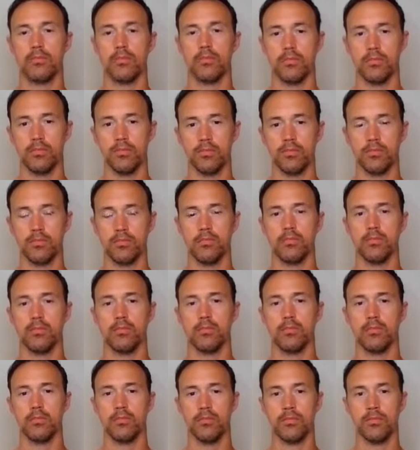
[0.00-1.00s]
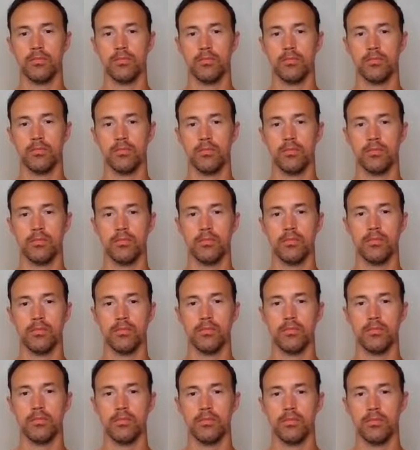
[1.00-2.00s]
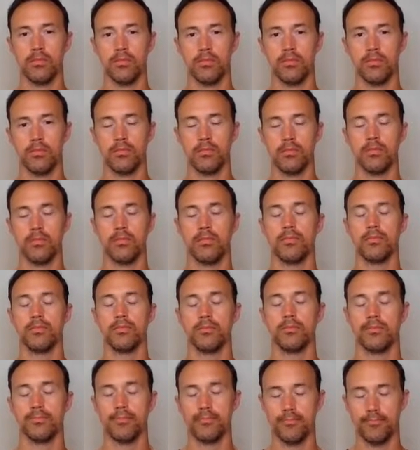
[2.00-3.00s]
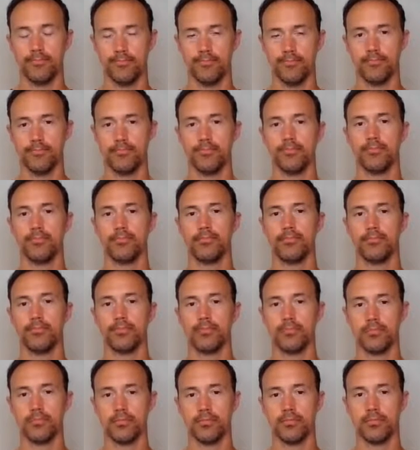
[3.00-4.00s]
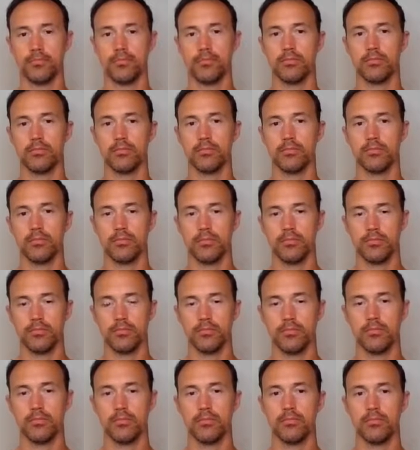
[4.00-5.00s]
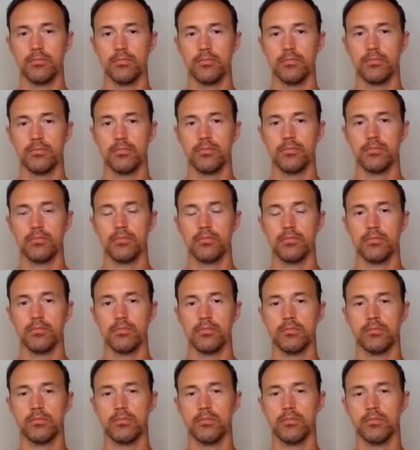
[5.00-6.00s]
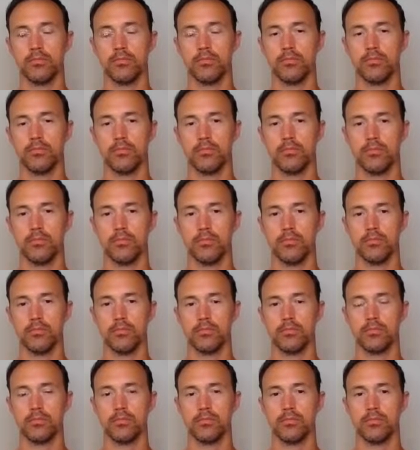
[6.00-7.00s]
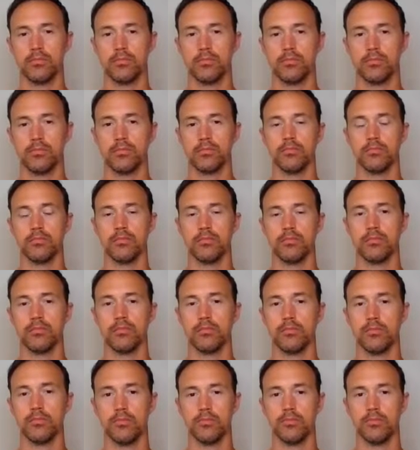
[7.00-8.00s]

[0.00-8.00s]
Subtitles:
The person shown says nothing.